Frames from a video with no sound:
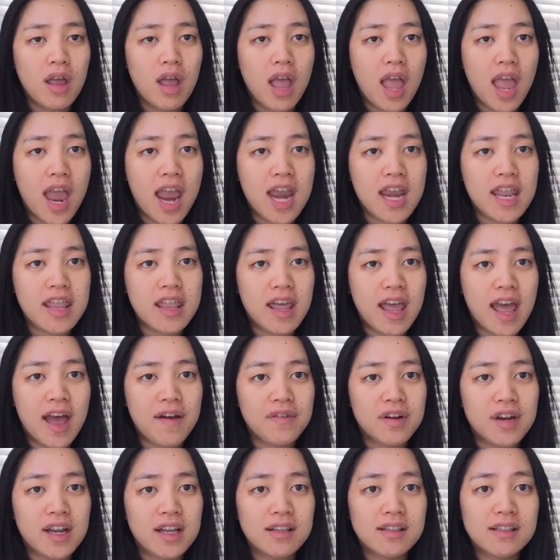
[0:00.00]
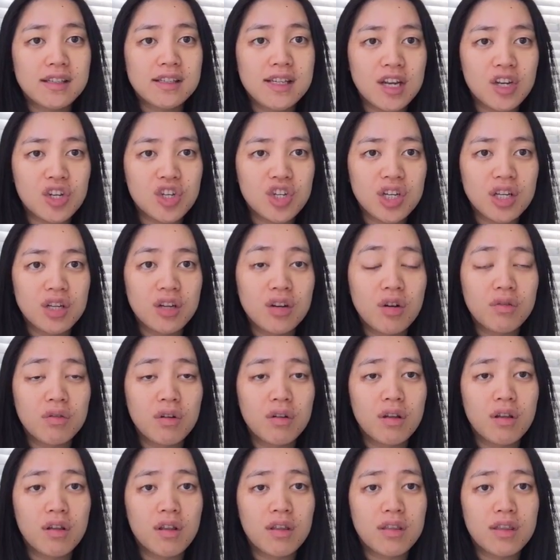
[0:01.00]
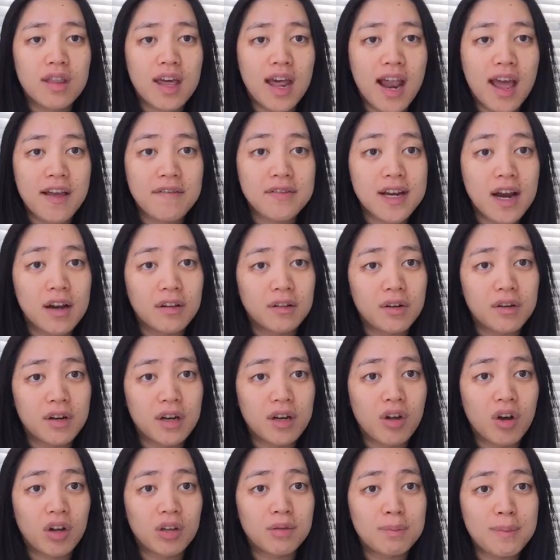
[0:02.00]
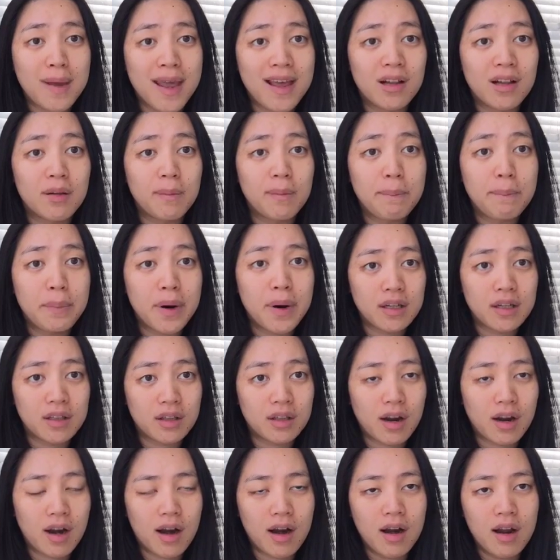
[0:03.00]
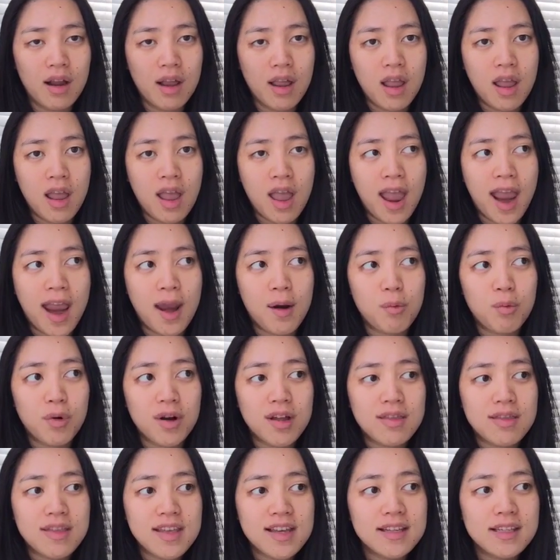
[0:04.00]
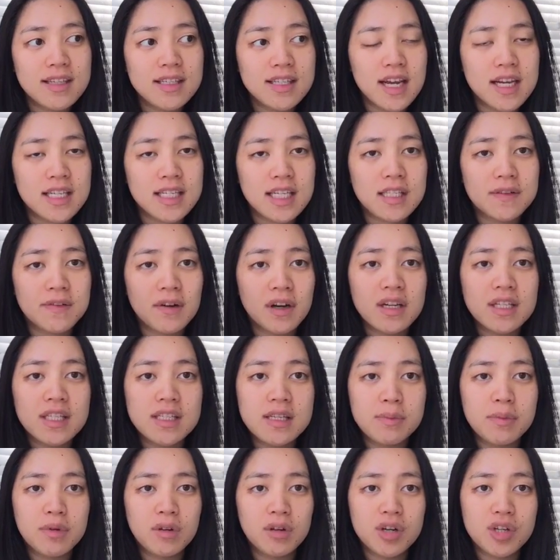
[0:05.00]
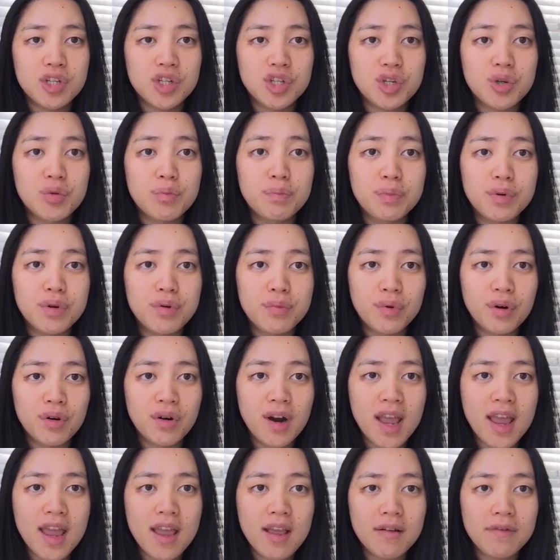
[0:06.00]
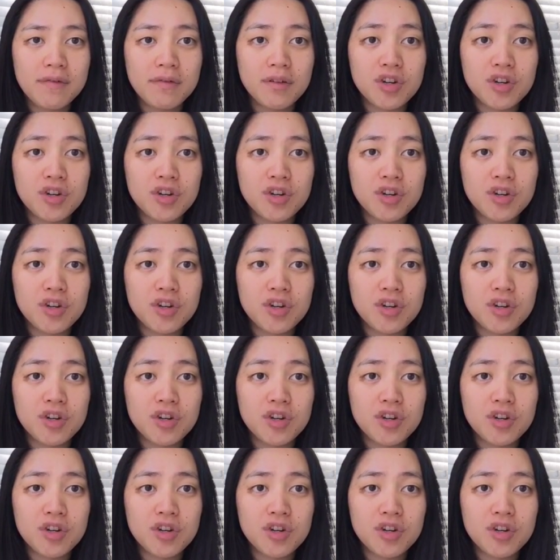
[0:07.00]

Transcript: and they have an extension that I've downloaded called Mail Butler. And what this does is very similar to Boomerang for